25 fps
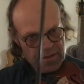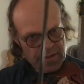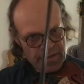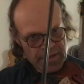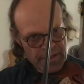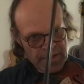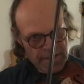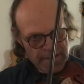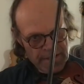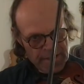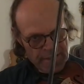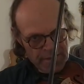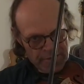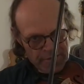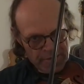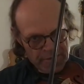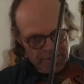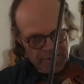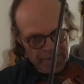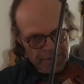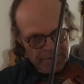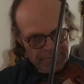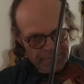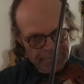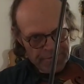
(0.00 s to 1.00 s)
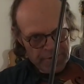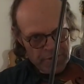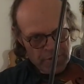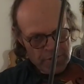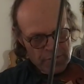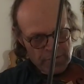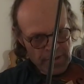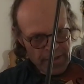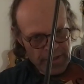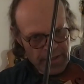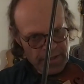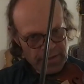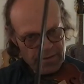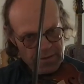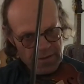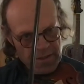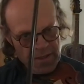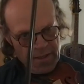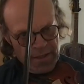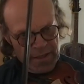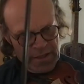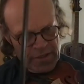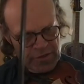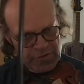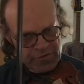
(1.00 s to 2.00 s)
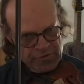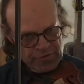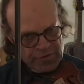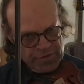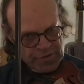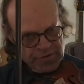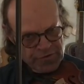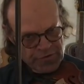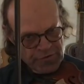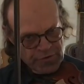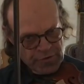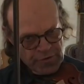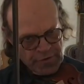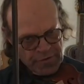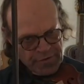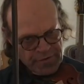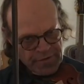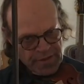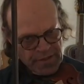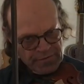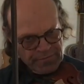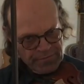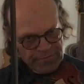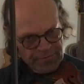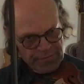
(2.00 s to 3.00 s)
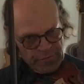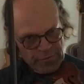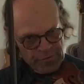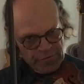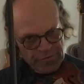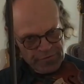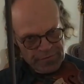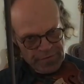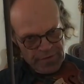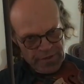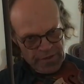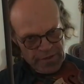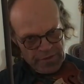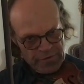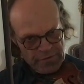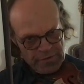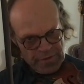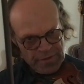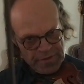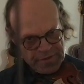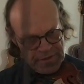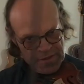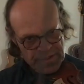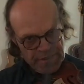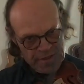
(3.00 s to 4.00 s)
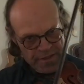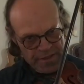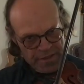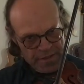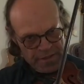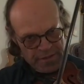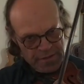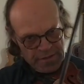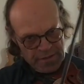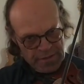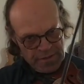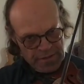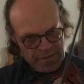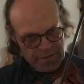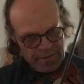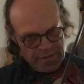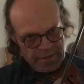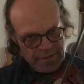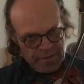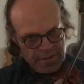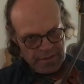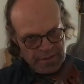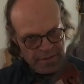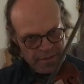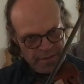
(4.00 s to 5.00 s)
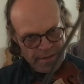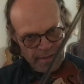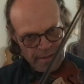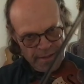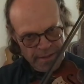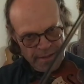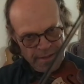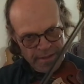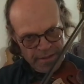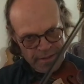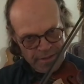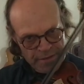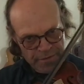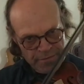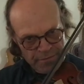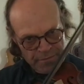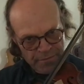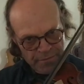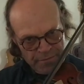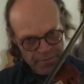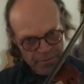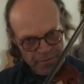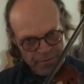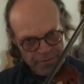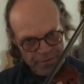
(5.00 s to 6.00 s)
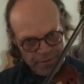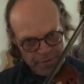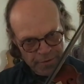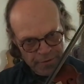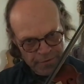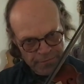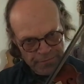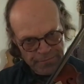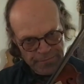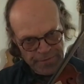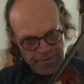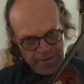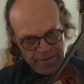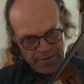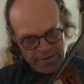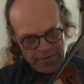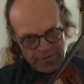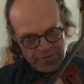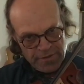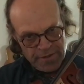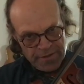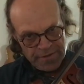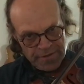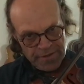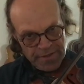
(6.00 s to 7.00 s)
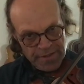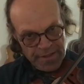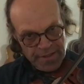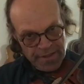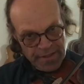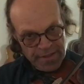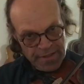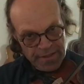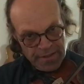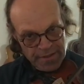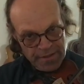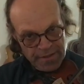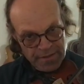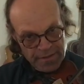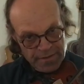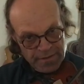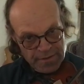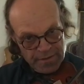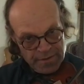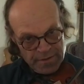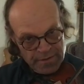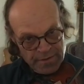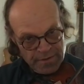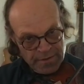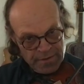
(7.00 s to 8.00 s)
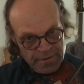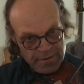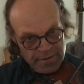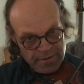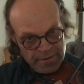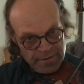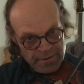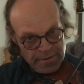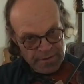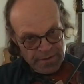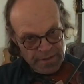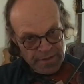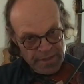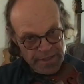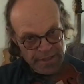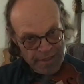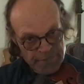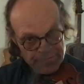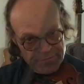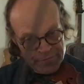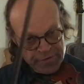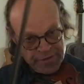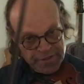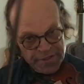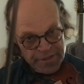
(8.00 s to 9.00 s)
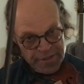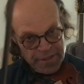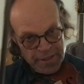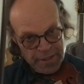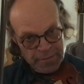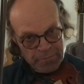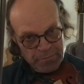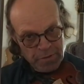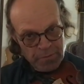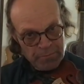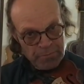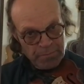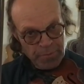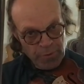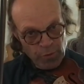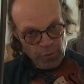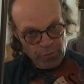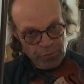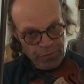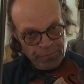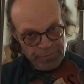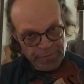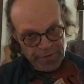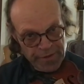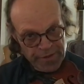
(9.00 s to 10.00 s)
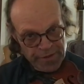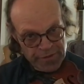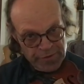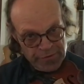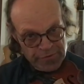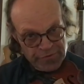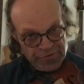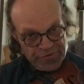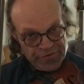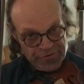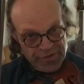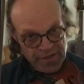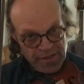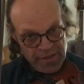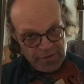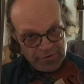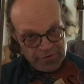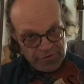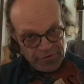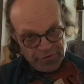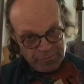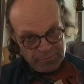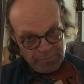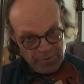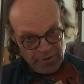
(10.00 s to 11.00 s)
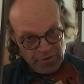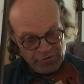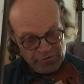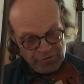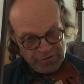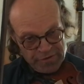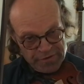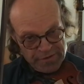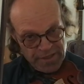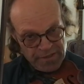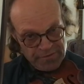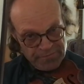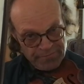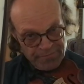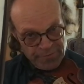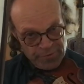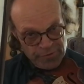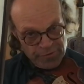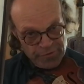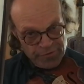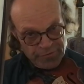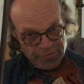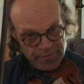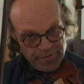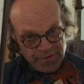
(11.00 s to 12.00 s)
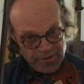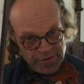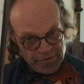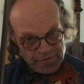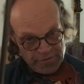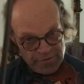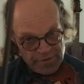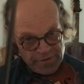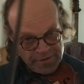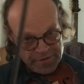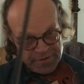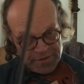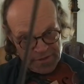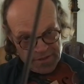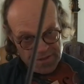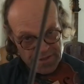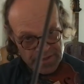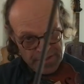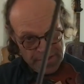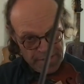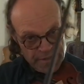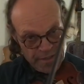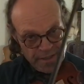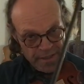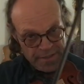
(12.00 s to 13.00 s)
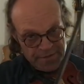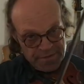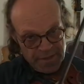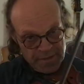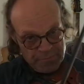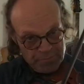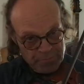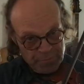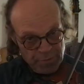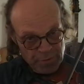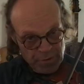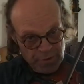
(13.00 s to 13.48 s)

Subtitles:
and if you actually took that first finger on the E and the third finger on the A, if you keep both fingers down, especially that first finger on the E, and then